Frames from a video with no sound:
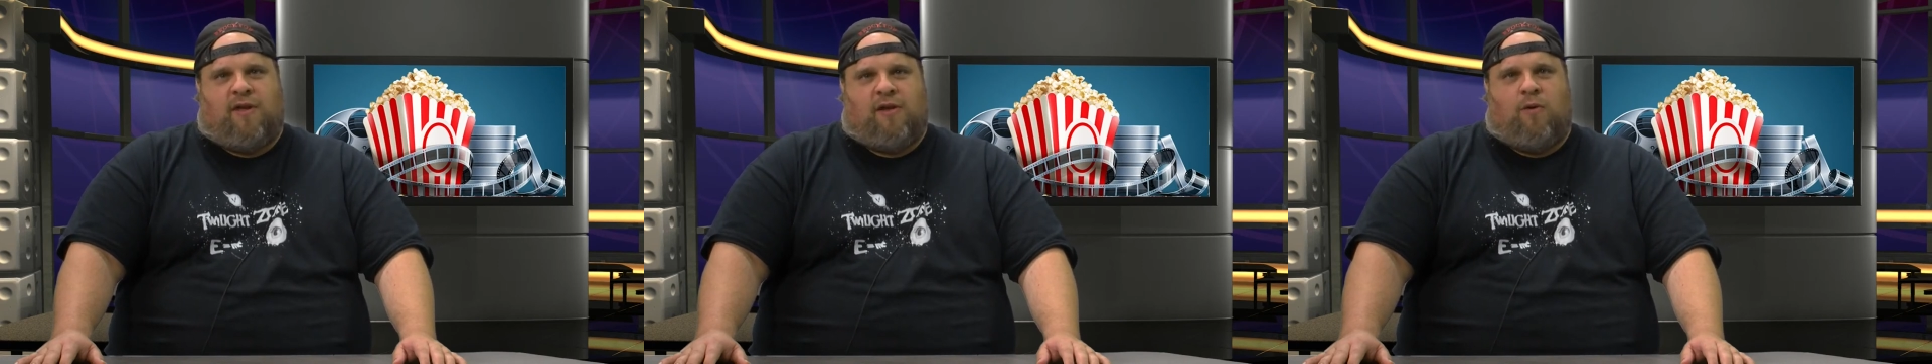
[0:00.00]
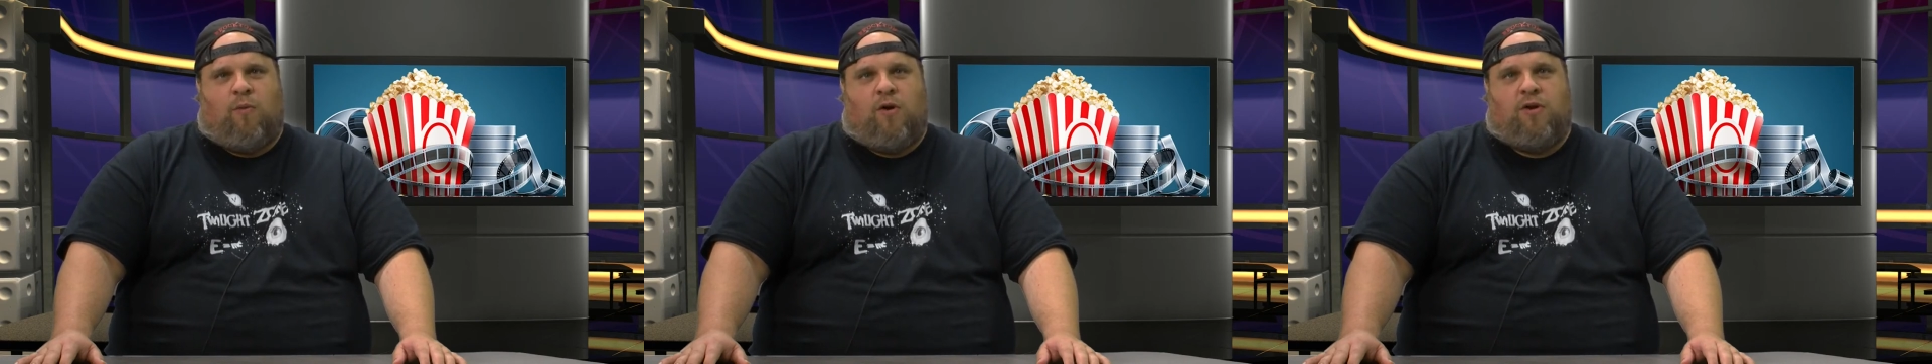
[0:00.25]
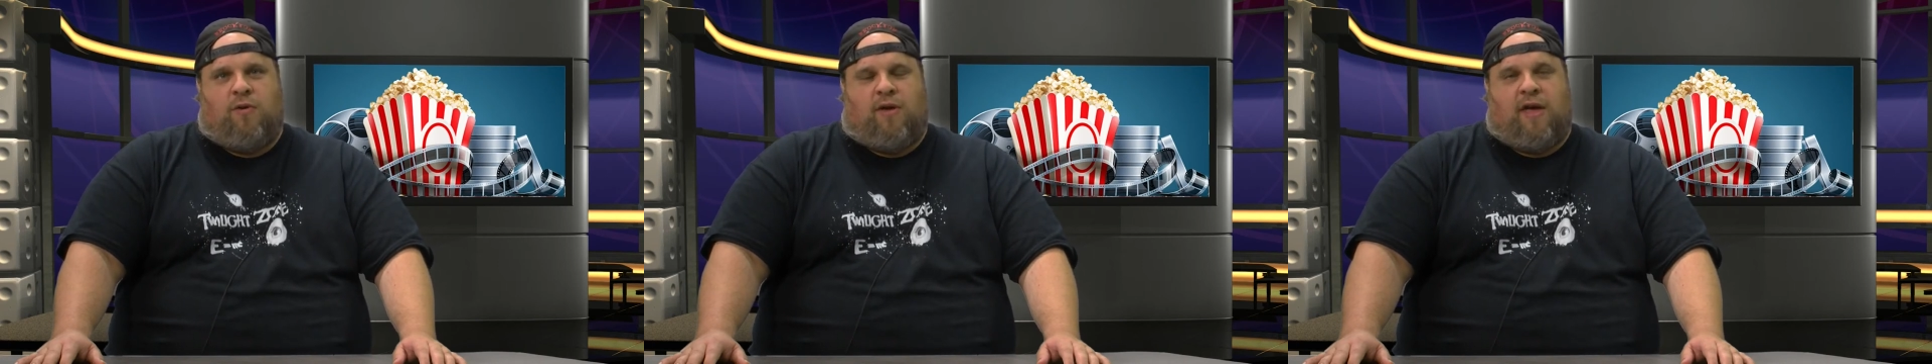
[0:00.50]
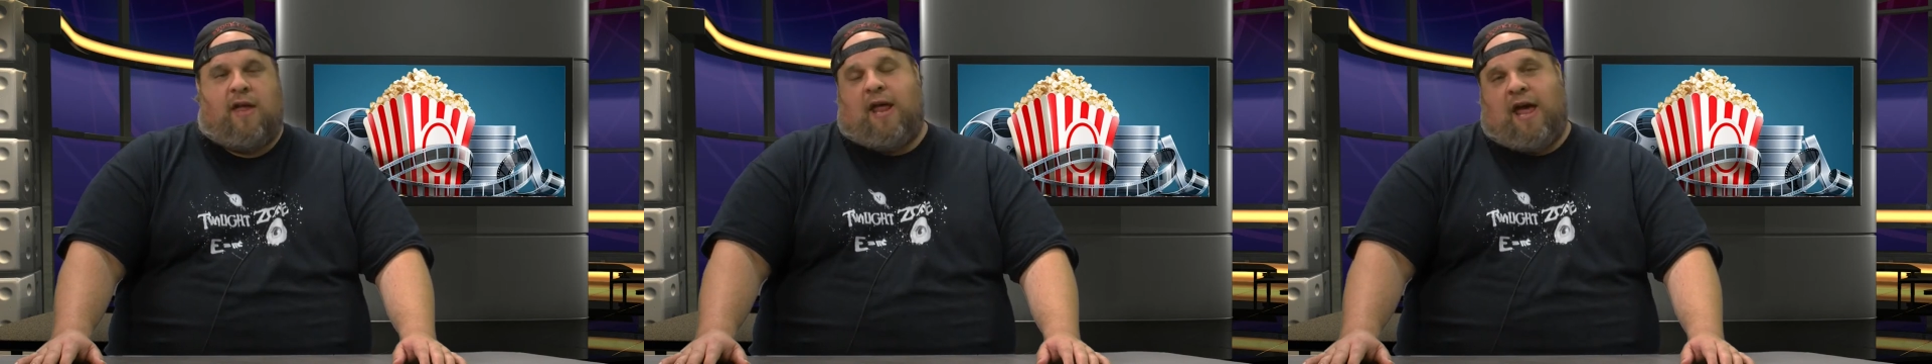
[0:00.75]
like the one you
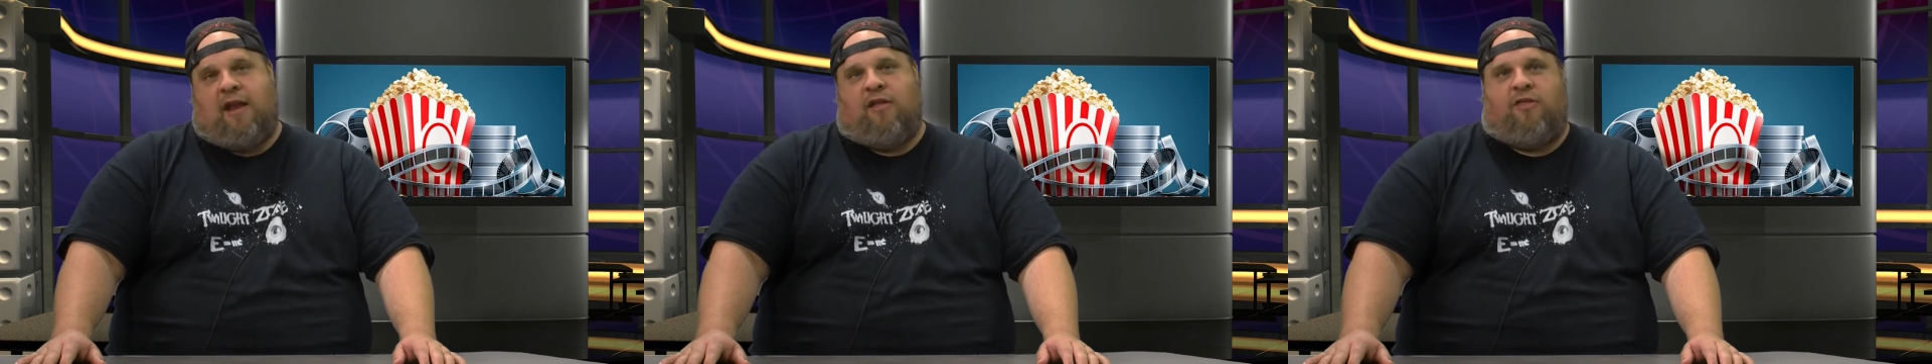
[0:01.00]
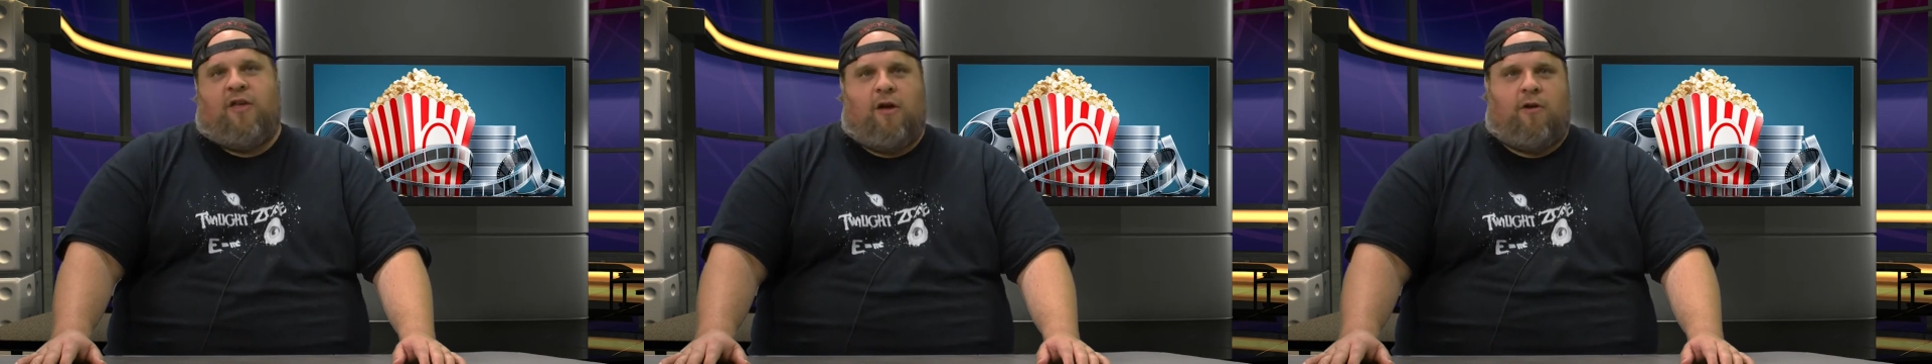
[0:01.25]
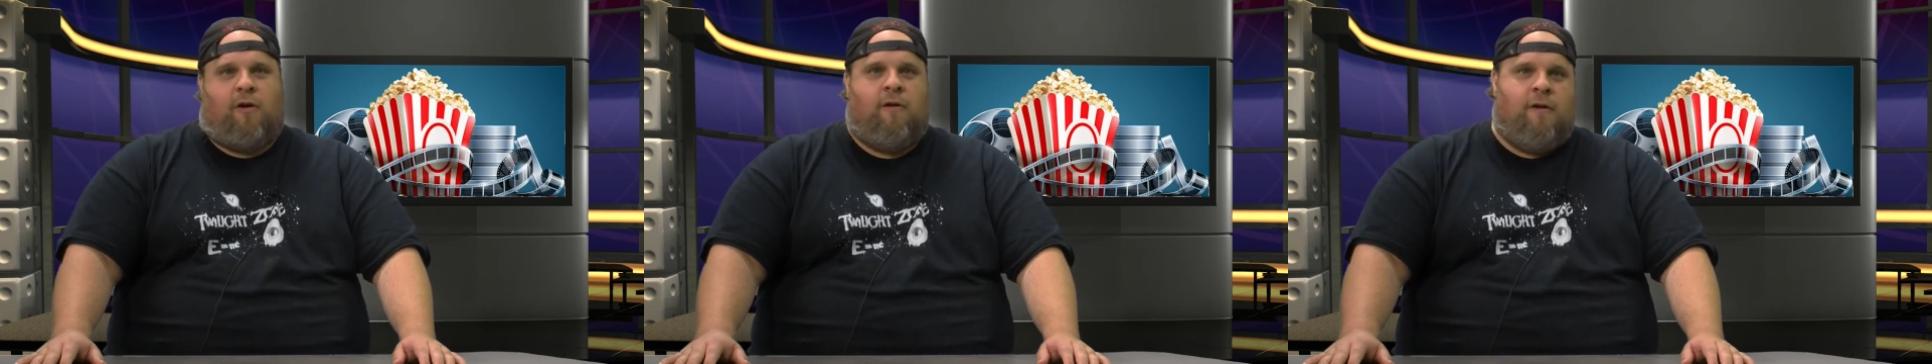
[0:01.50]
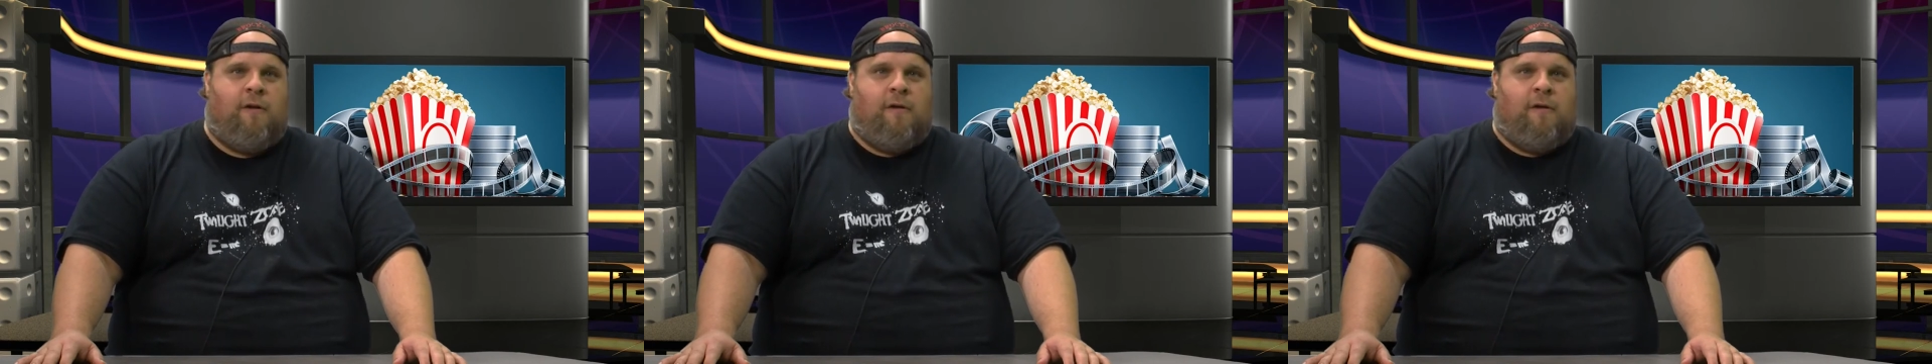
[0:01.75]
get at a theater.